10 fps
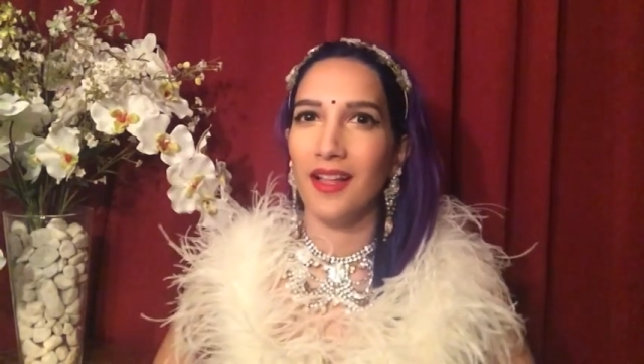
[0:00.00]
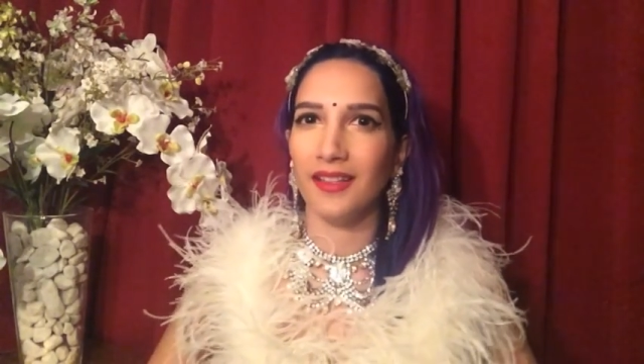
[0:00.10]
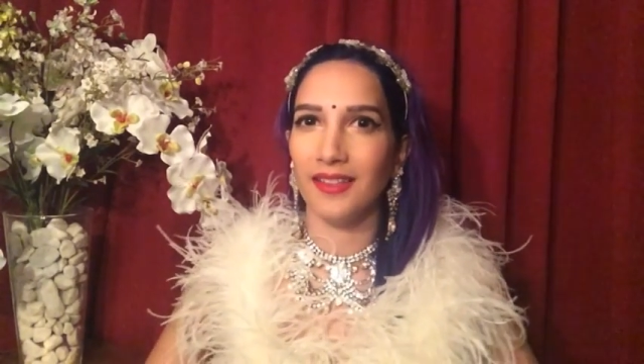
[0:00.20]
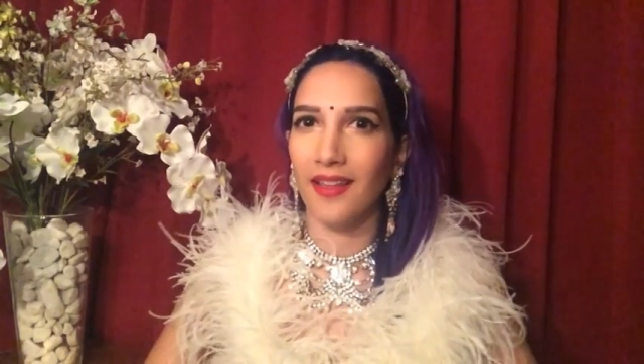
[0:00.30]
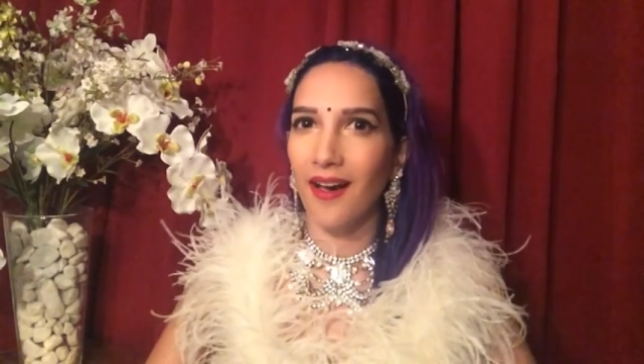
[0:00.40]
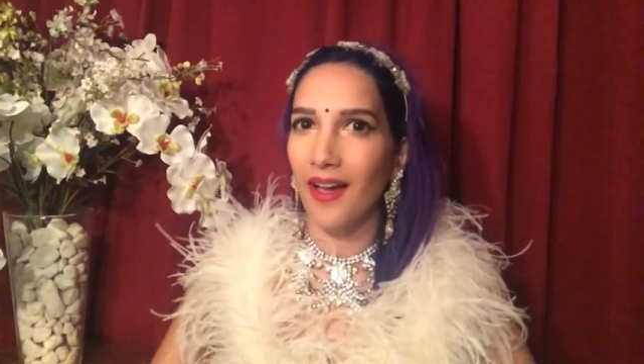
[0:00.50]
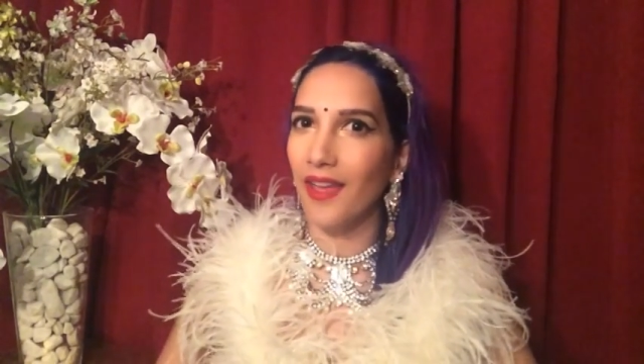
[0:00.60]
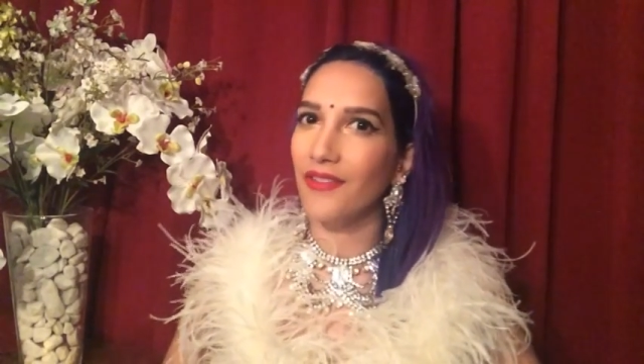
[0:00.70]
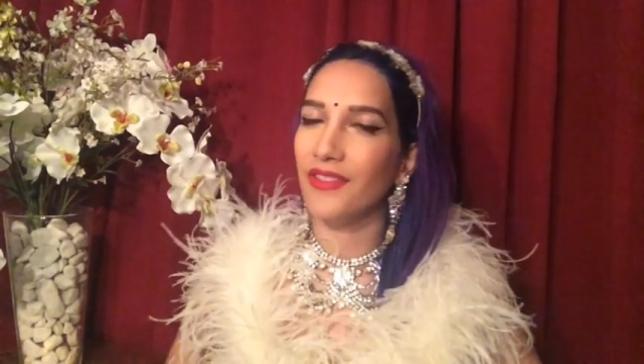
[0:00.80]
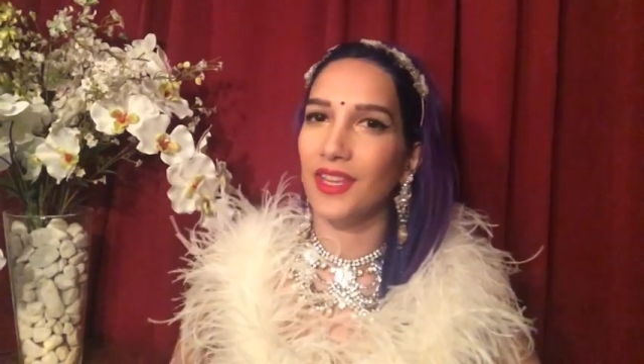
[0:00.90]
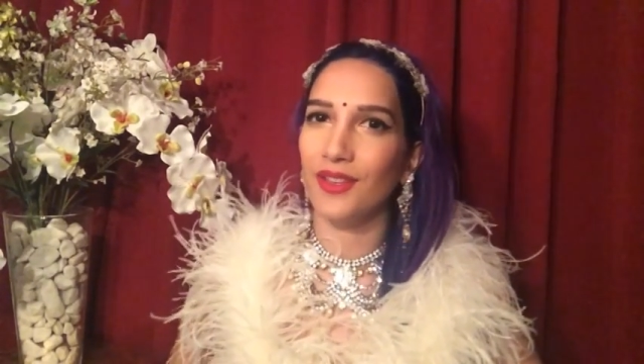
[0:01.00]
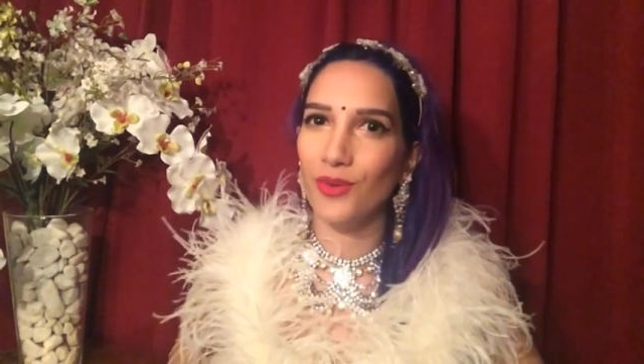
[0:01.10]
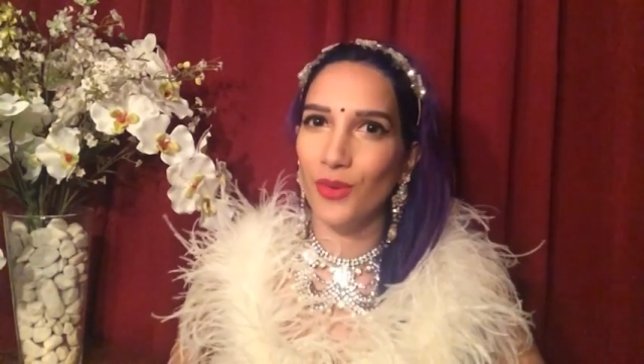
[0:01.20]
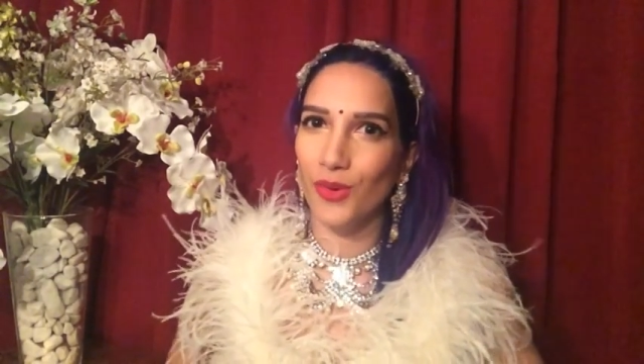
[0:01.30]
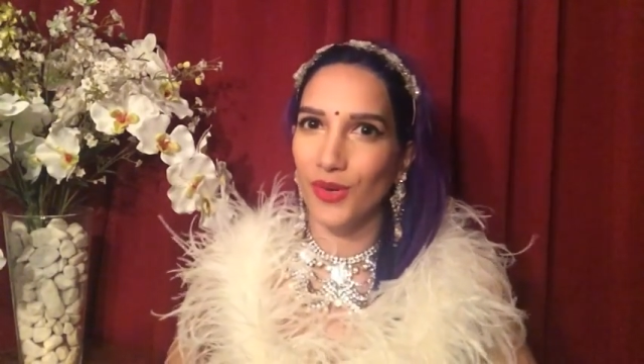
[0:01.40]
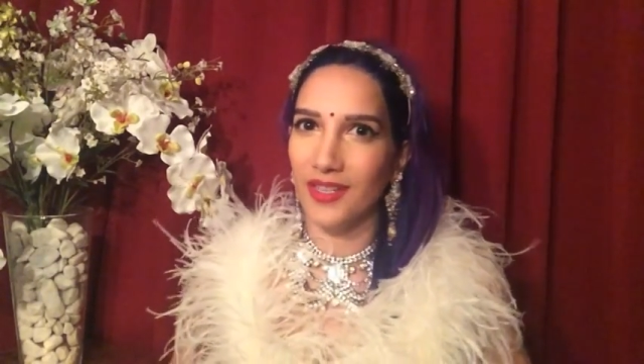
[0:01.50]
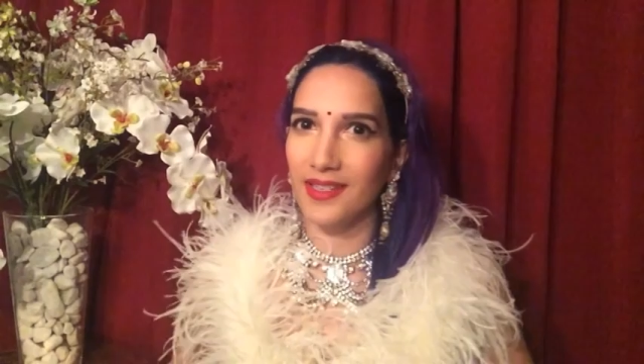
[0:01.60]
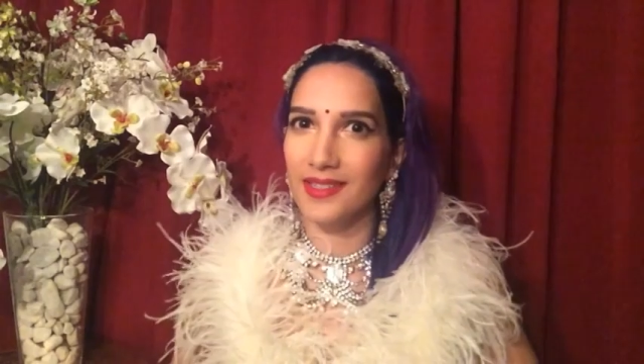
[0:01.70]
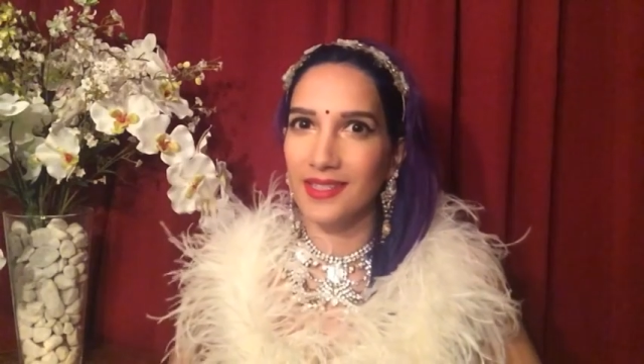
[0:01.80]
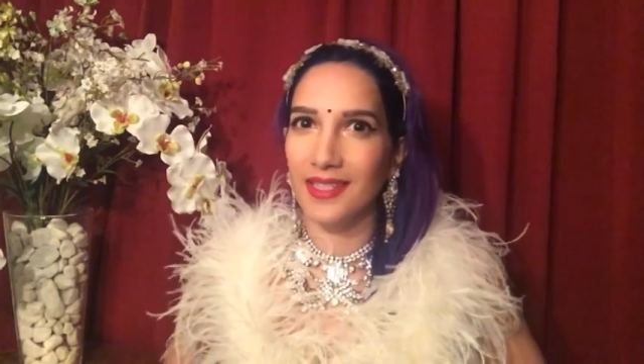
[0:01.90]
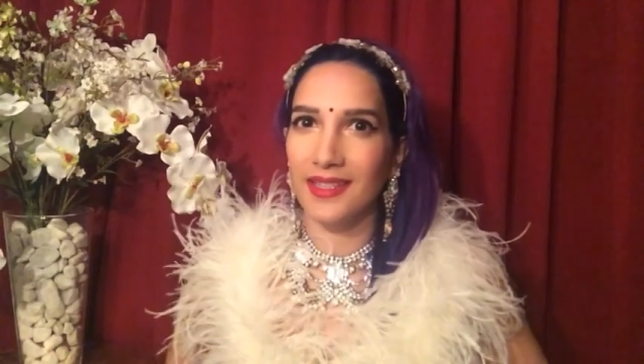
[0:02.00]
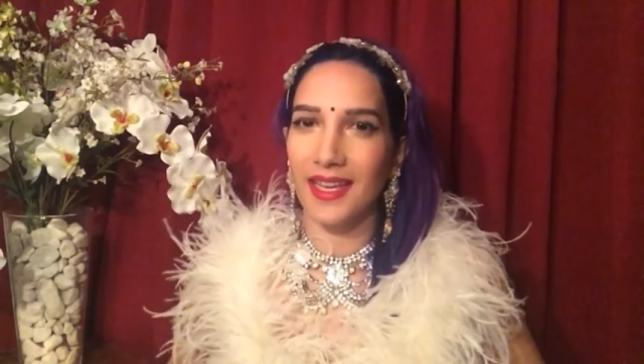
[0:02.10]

live in August,